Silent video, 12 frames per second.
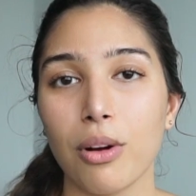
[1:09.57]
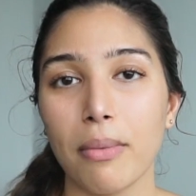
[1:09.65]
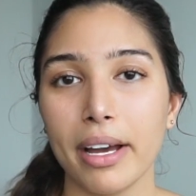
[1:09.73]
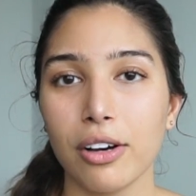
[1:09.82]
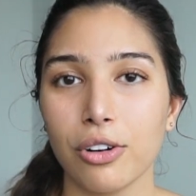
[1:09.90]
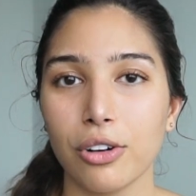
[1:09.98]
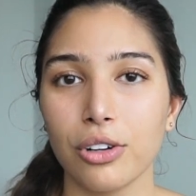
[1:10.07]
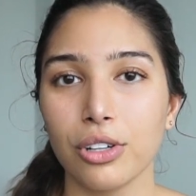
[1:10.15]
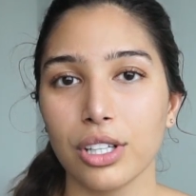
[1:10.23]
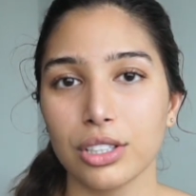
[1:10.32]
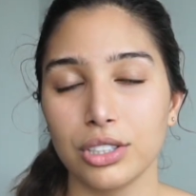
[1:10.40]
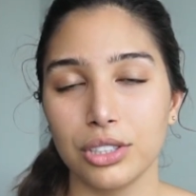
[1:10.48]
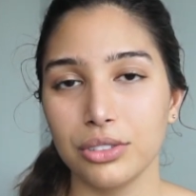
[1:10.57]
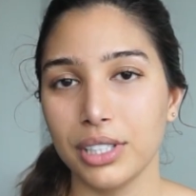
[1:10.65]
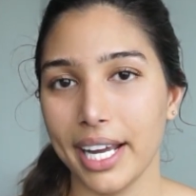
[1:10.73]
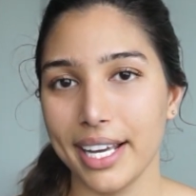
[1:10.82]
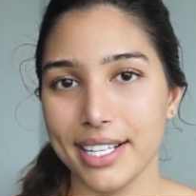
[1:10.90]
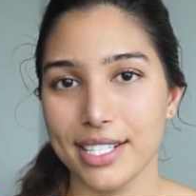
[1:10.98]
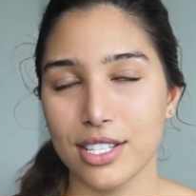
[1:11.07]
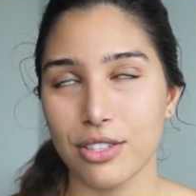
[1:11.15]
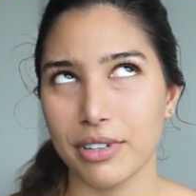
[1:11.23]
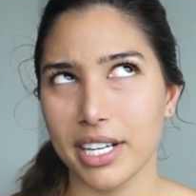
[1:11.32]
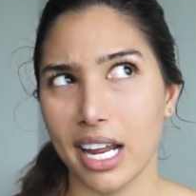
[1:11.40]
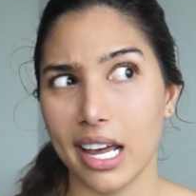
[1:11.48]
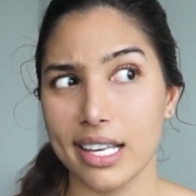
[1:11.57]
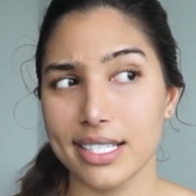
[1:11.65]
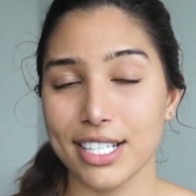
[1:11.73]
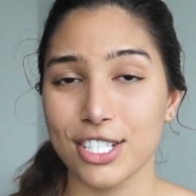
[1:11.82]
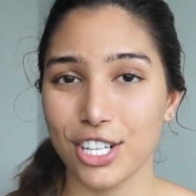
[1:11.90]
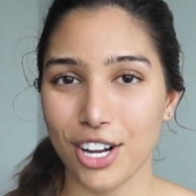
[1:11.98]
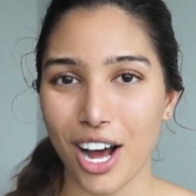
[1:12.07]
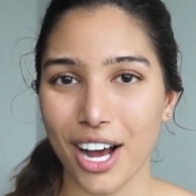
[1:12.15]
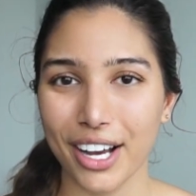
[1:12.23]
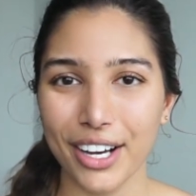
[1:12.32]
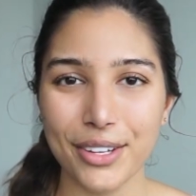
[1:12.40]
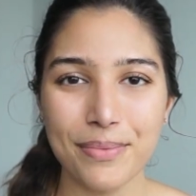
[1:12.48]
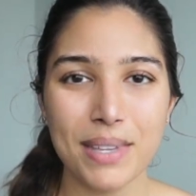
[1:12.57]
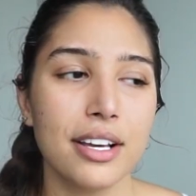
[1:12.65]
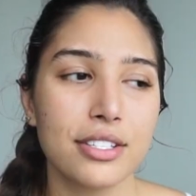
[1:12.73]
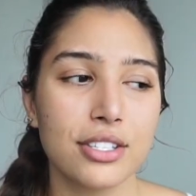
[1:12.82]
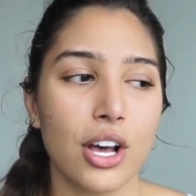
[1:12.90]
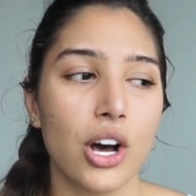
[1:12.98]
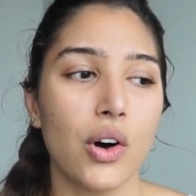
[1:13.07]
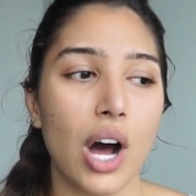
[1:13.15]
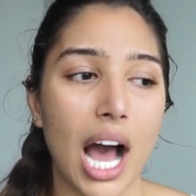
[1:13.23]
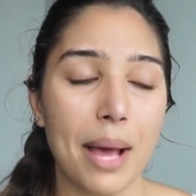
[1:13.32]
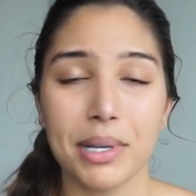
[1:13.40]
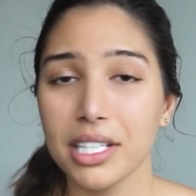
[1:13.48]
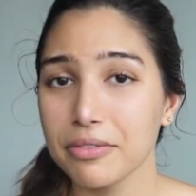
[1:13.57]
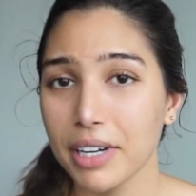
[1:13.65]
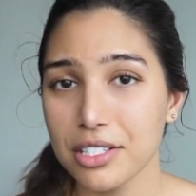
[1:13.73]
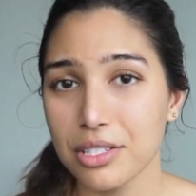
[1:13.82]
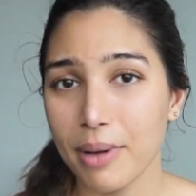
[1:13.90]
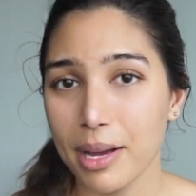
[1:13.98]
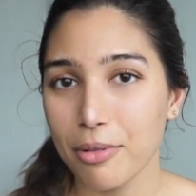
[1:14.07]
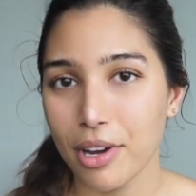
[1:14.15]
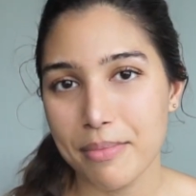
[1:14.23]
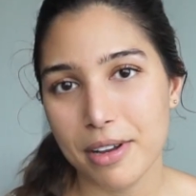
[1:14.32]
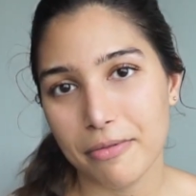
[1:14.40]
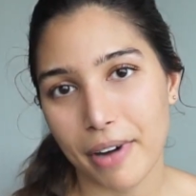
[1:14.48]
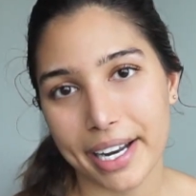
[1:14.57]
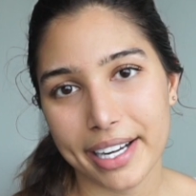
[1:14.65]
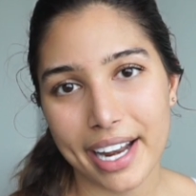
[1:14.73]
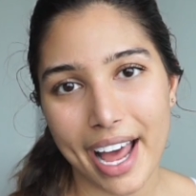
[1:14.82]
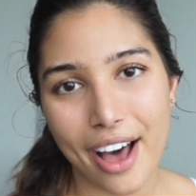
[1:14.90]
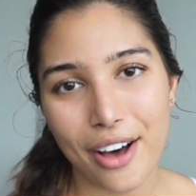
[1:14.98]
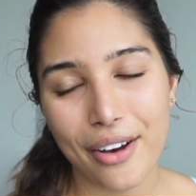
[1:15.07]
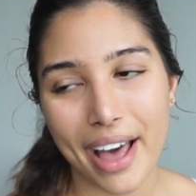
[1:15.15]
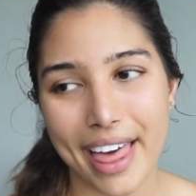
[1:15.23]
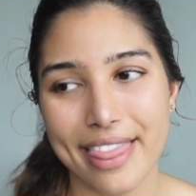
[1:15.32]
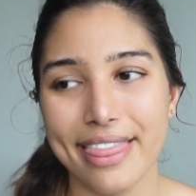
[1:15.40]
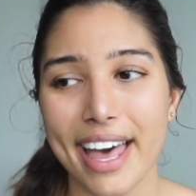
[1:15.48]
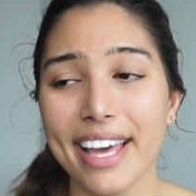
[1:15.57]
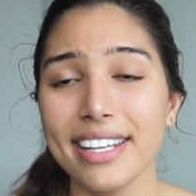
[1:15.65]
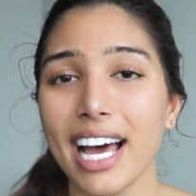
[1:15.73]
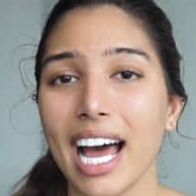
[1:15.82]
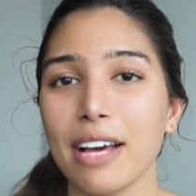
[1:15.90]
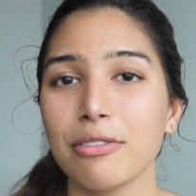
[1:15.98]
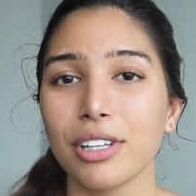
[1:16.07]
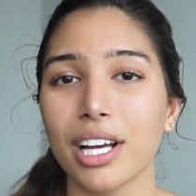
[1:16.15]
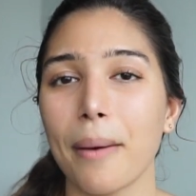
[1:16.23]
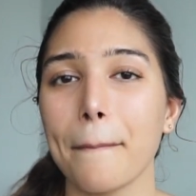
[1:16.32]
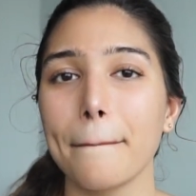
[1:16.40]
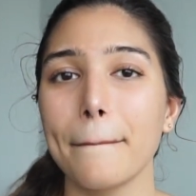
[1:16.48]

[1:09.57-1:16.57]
my whole 2 days, 3 days in Chicago. So I'm gonna run to my appointment right now and then I will come